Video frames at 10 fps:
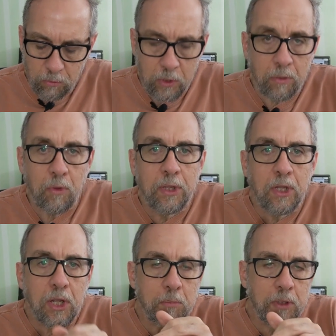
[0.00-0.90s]
with a
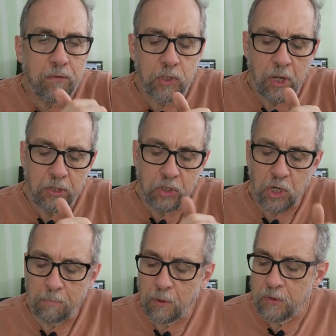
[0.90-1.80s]
couple of
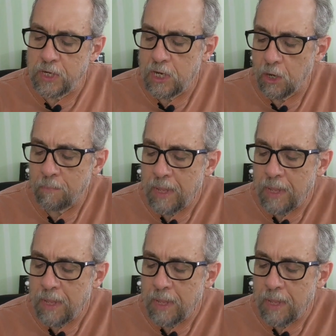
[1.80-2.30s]
jumpers here.